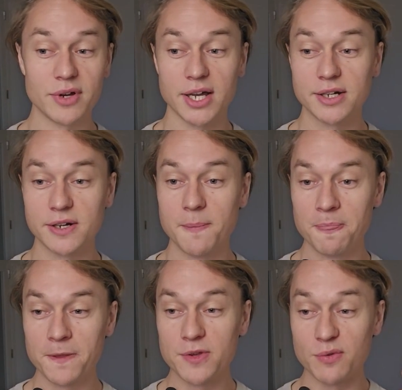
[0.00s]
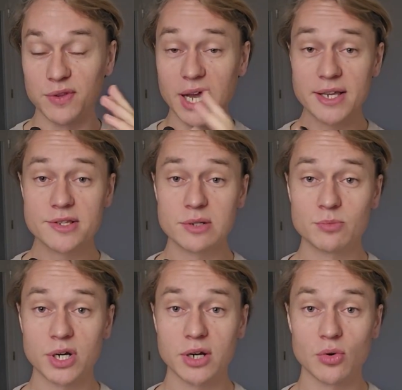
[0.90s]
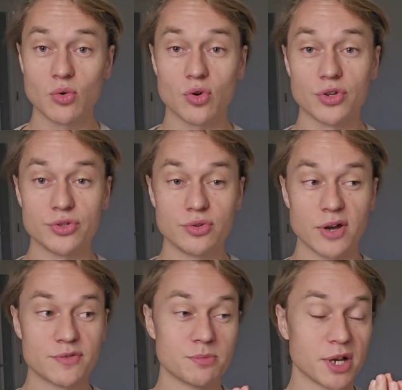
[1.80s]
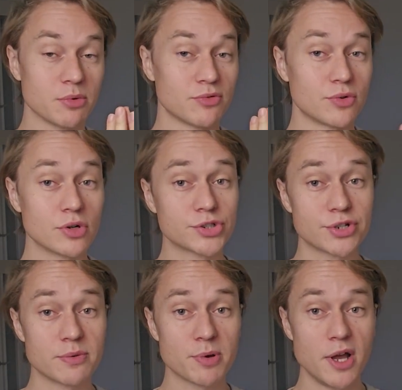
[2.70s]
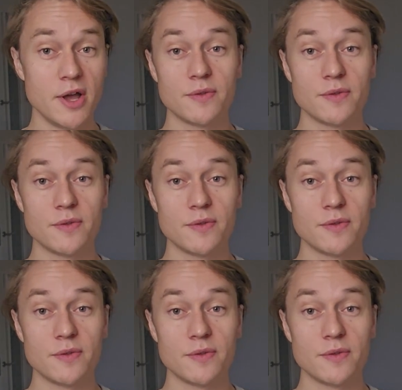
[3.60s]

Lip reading: Either you're flying somewhere or you have some type of a road trip.